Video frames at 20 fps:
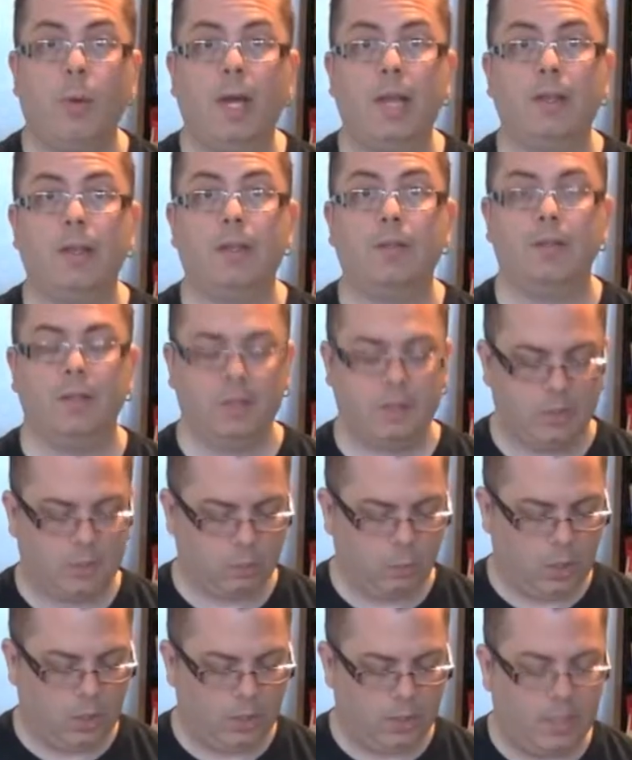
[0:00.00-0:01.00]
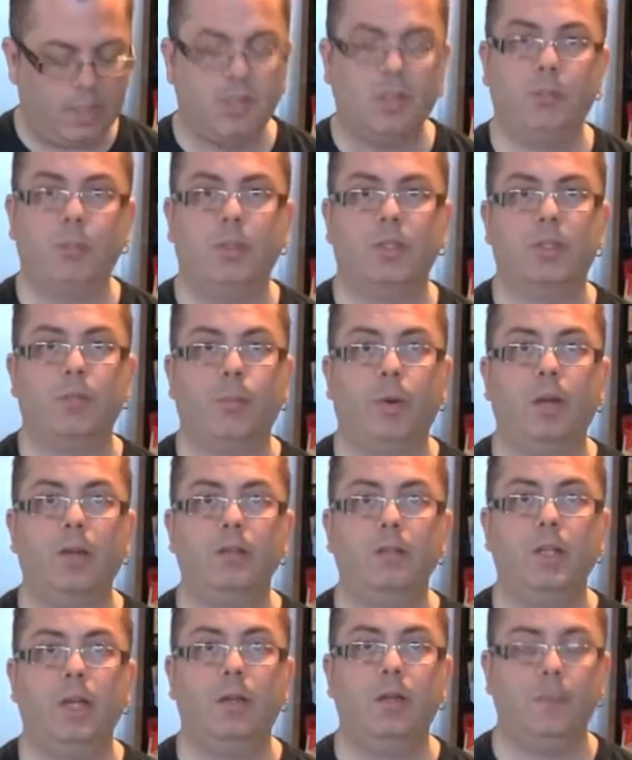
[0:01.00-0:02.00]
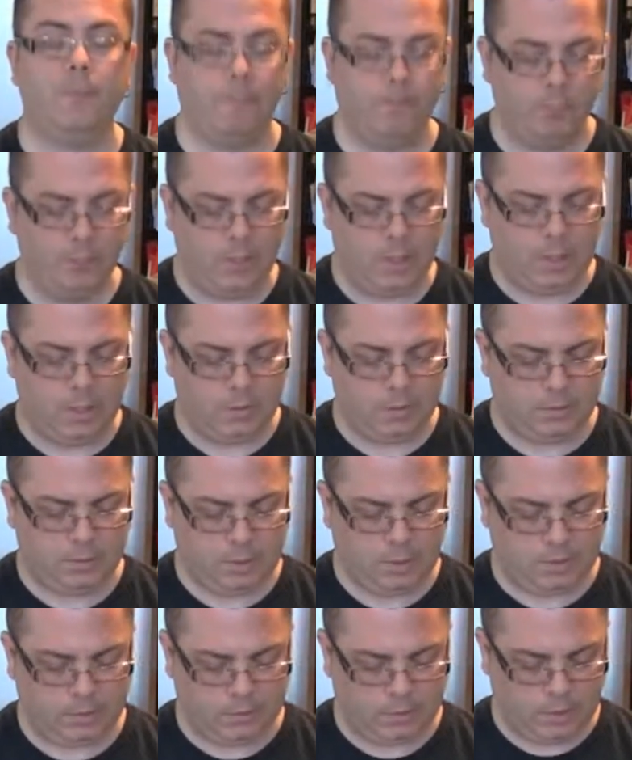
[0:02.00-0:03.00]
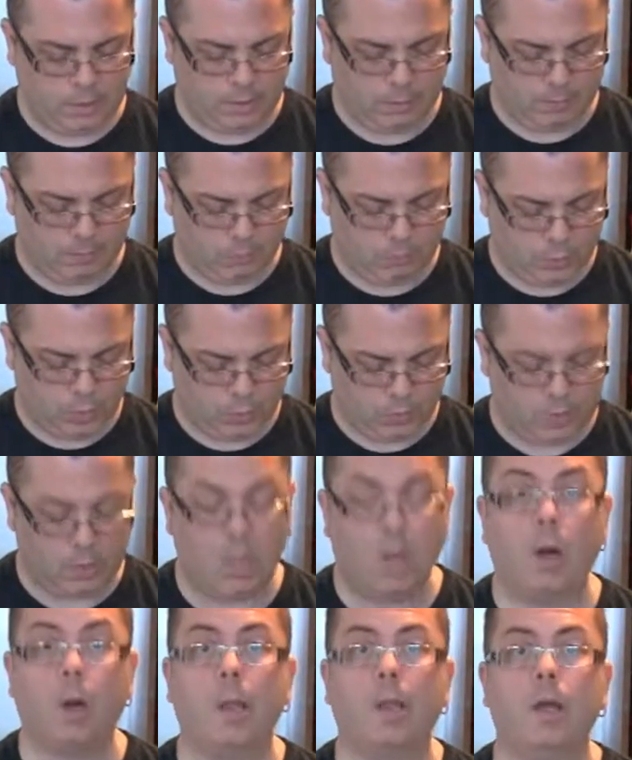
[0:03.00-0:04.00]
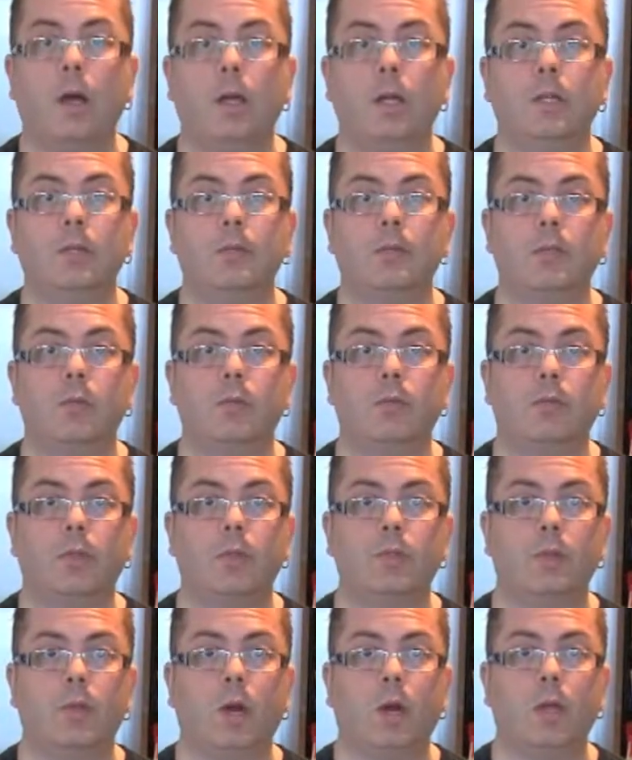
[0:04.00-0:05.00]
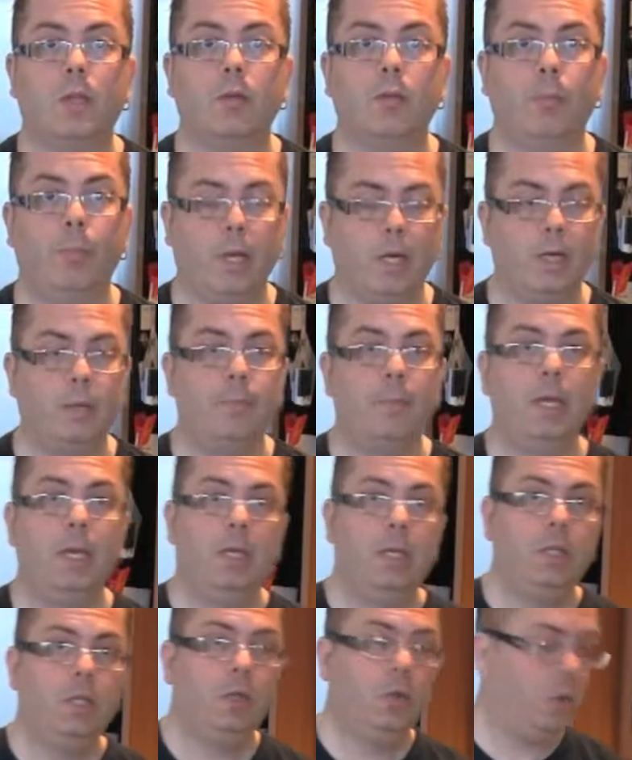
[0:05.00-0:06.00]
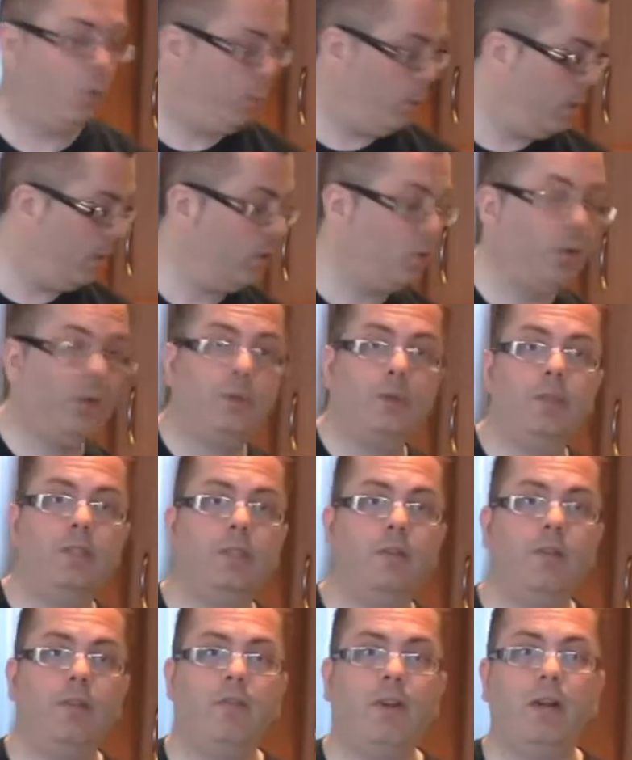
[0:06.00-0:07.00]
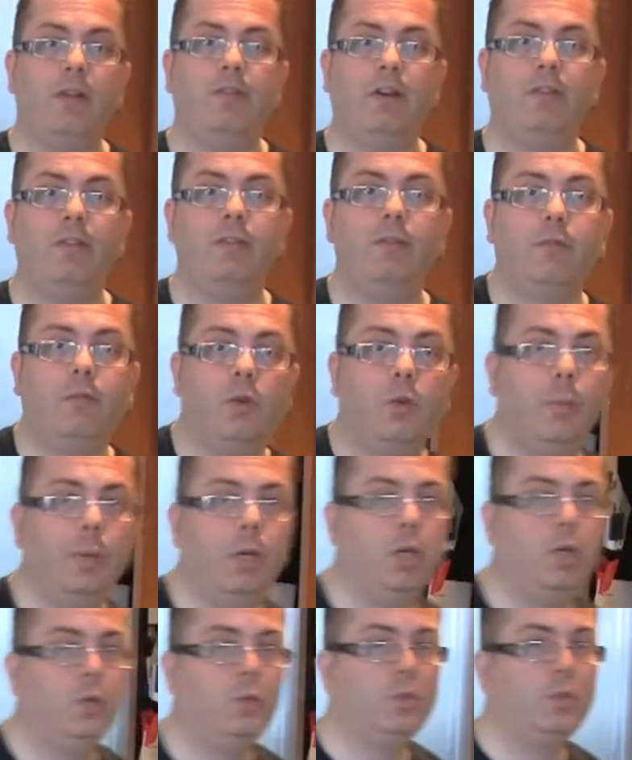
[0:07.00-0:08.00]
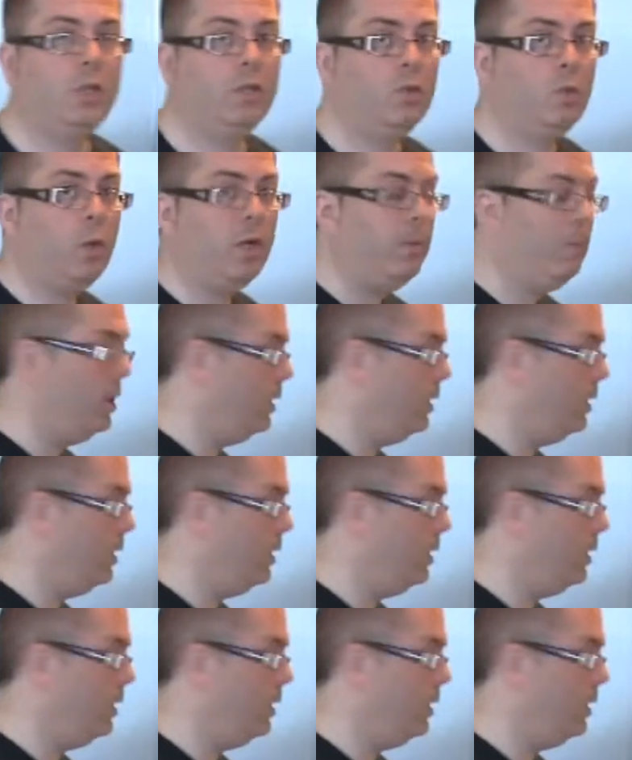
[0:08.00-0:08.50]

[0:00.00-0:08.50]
buy it like this as well, and I just put some parsley on it. This has roasted garlic on it, so it's roasted garlic and butter. I'm going to put it into a 375 oven for about 20